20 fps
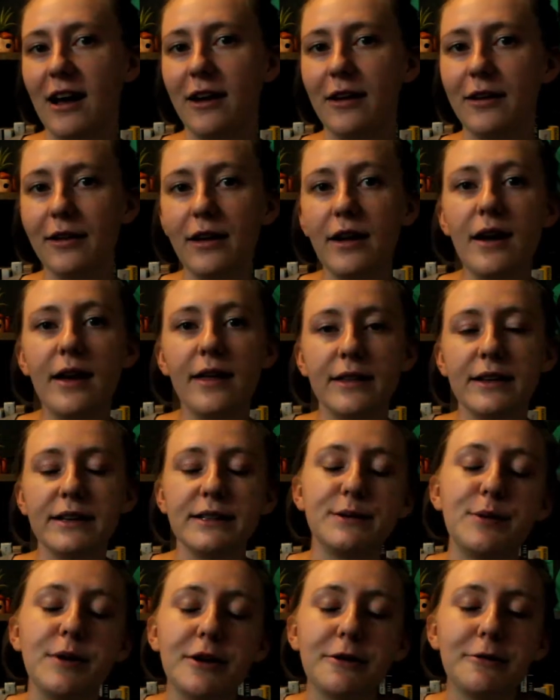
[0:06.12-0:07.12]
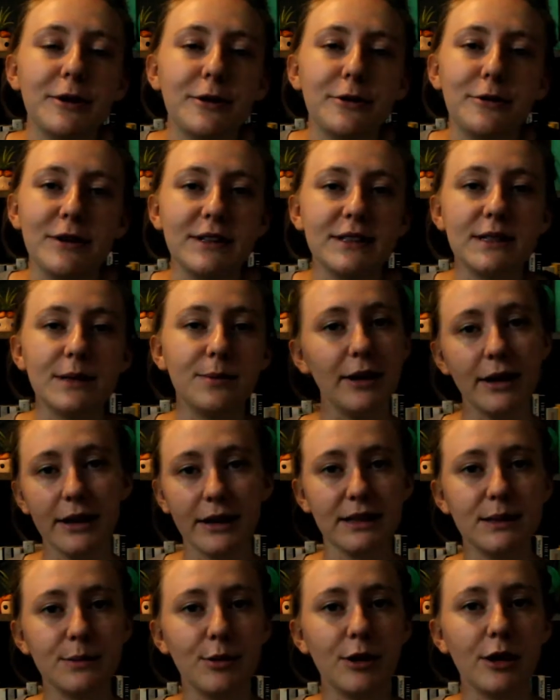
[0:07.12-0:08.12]
Danielle. This week we're going to be
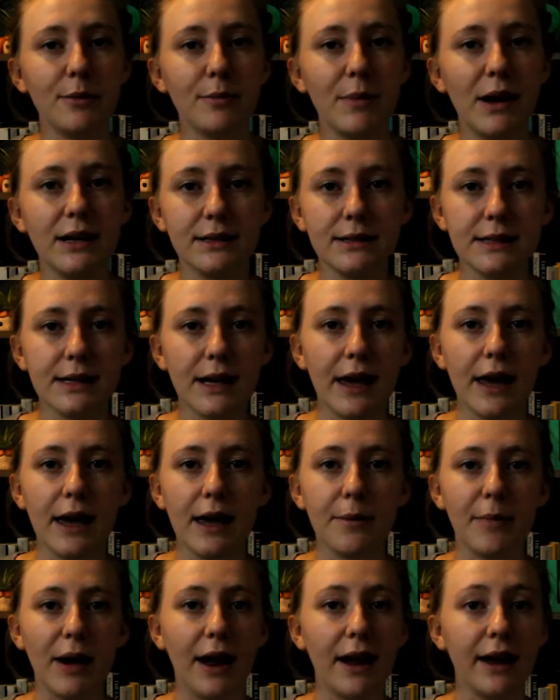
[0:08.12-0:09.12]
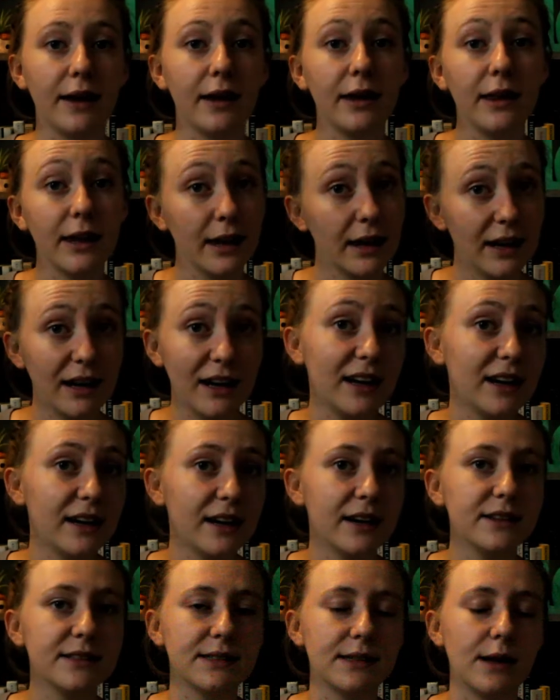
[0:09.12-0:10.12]
experimenting by
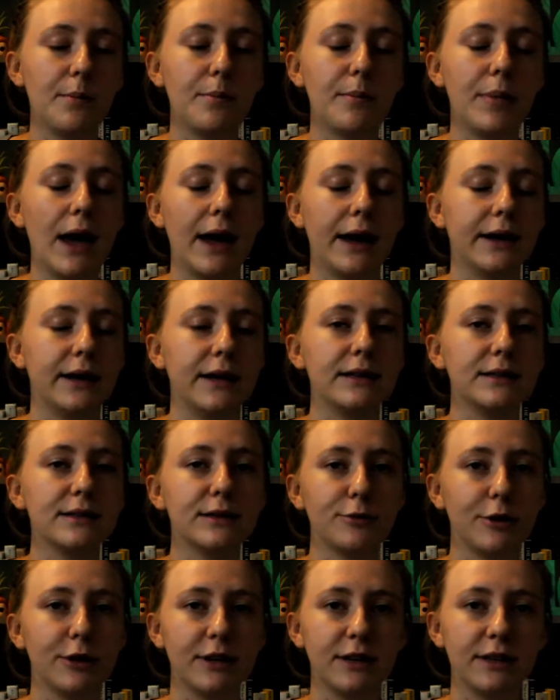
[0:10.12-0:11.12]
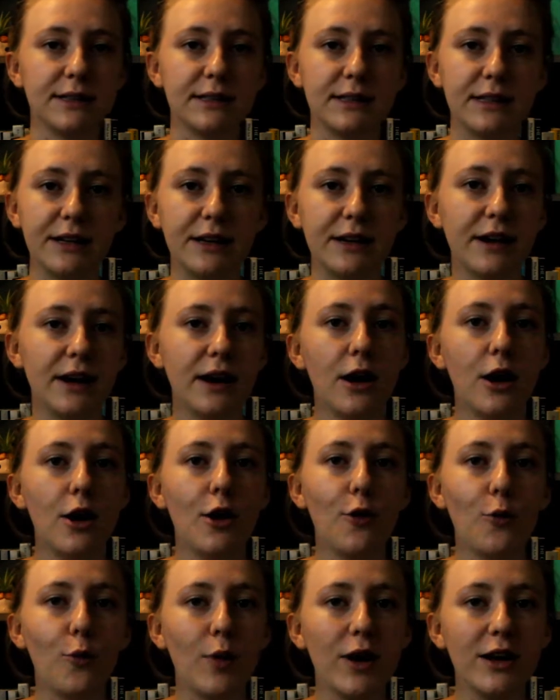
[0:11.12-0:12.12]
cleaning some pennies. So we're going to see
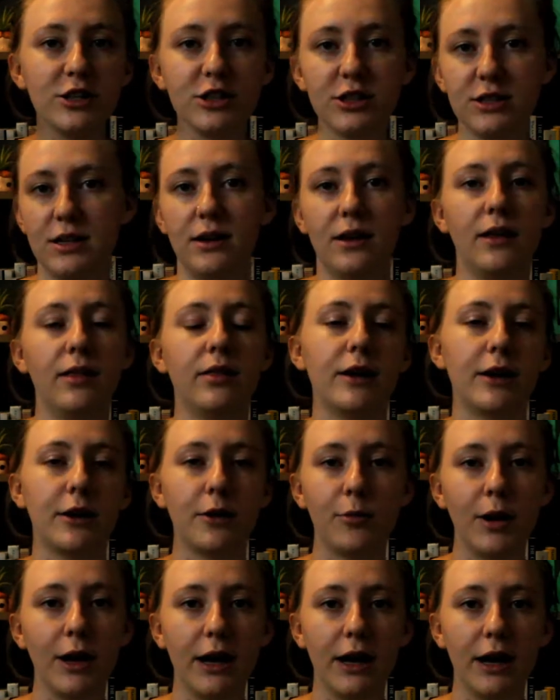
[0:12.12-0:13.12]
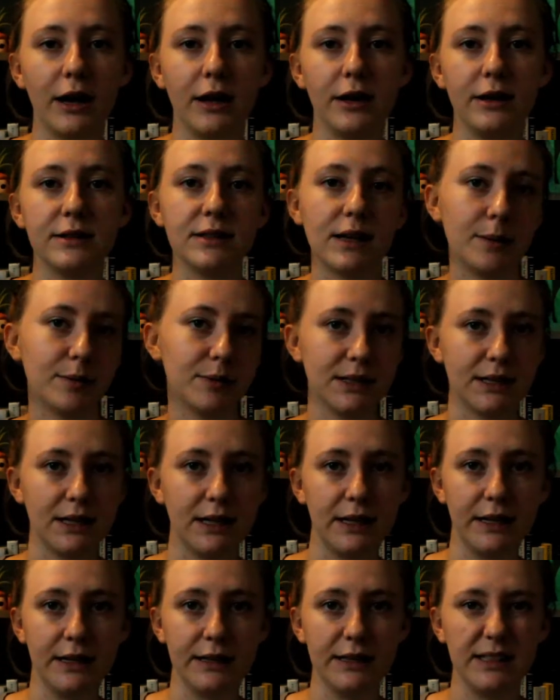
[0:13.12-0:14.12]
which liquid,
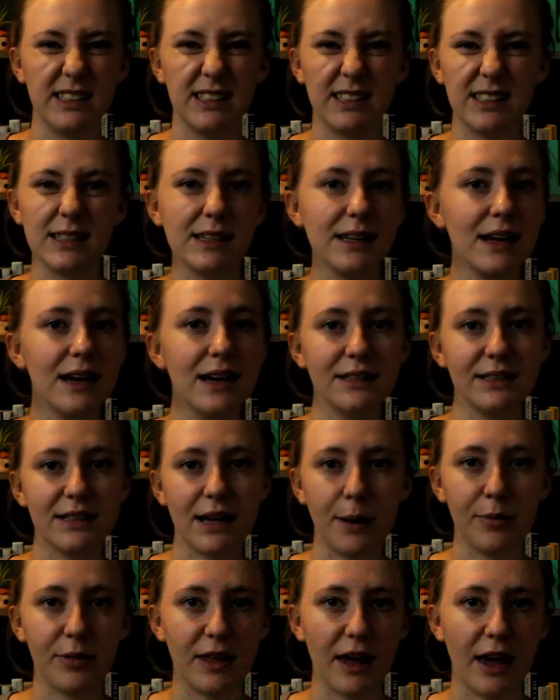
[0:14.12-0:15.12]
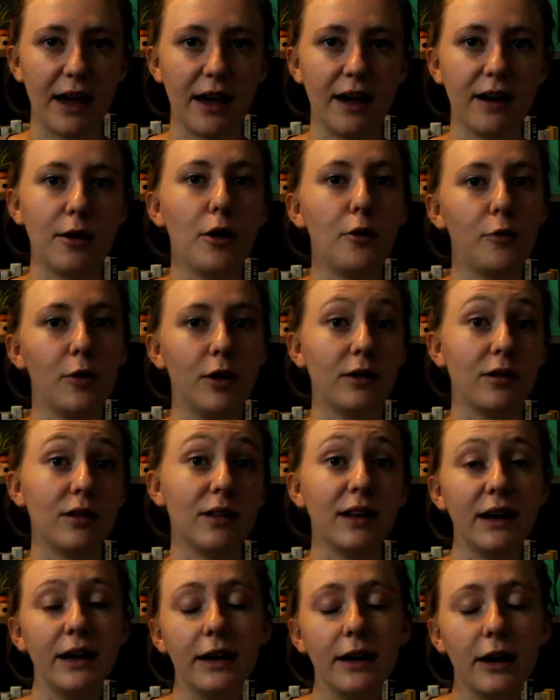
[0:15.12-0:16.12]
substance type thing will
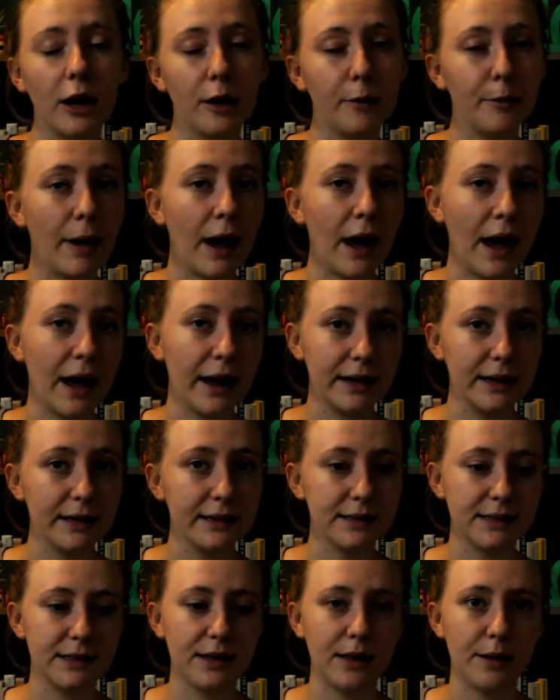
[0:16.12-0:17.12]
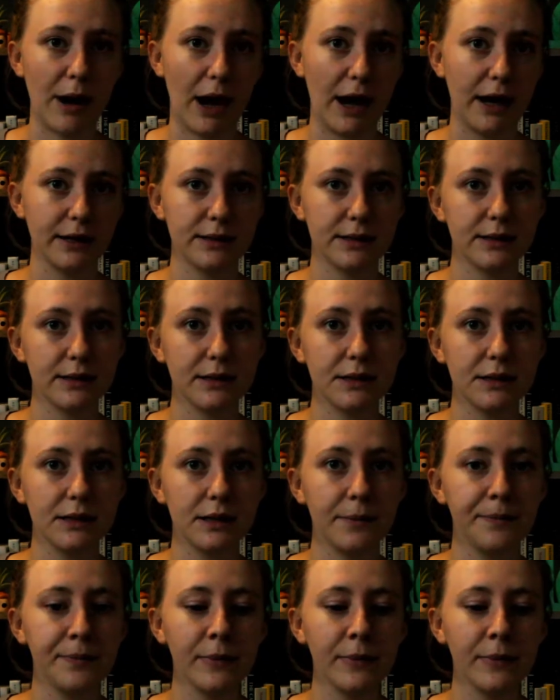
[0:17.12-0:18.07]
clean our pennies the best.